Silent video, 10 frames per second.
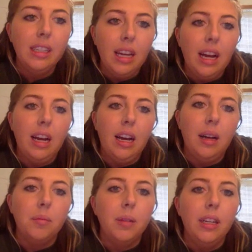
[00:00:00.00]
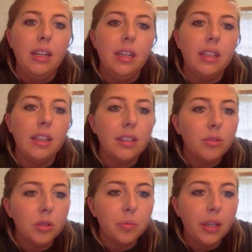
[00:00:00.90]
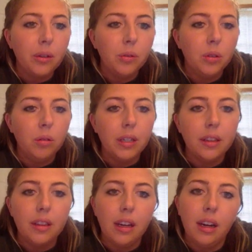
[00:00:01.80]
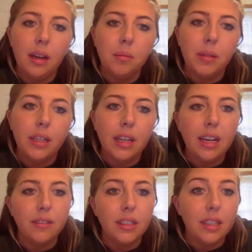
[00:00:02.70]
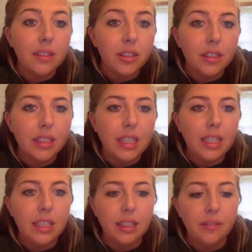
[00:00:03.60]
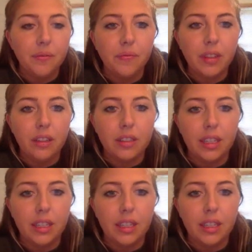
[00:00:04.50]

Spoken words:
Thought this one was pretty cool with kind of a desert scene. Looks like